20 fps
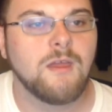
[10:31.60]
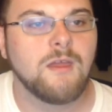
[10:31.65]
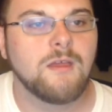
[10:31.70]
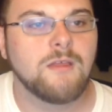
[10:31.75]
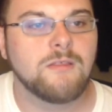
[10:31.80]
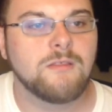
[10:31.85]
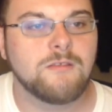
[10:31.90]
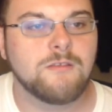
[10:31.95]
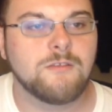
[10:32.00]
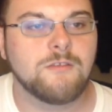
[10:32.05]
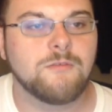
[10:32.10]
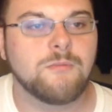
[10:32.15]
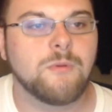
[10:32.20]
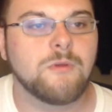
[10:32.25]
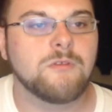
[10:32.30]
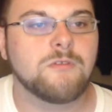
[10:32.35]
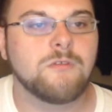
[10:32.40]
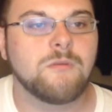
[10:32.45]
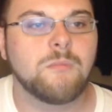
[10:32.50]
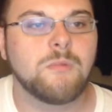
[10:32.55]
And this is
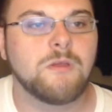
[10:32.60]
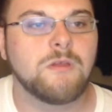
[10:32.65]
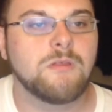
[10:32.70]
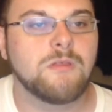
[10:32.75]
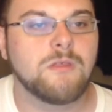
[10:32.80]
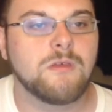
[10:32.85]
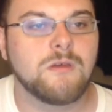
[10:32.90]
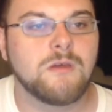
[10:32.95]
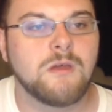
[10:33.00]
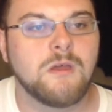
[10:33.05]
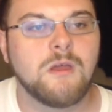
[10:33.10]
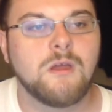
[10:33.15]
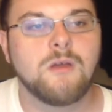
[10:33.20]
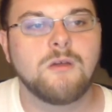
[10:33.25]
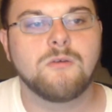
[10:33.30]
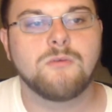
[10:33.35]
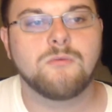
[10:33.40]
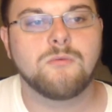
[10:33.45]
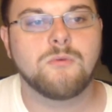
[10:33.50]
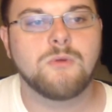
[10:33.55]
supposed to be the
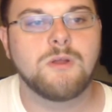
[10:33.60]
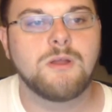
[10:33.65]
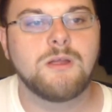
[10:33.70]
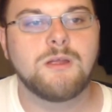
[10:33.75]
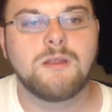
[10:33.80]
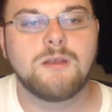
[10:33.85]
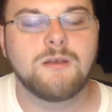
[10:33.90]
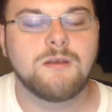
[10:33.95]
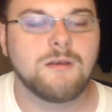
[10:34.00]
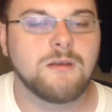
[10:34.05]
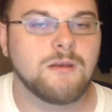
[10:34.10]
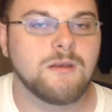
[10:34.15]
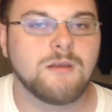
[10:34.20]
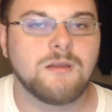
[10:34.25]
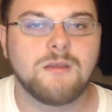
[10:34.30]
read,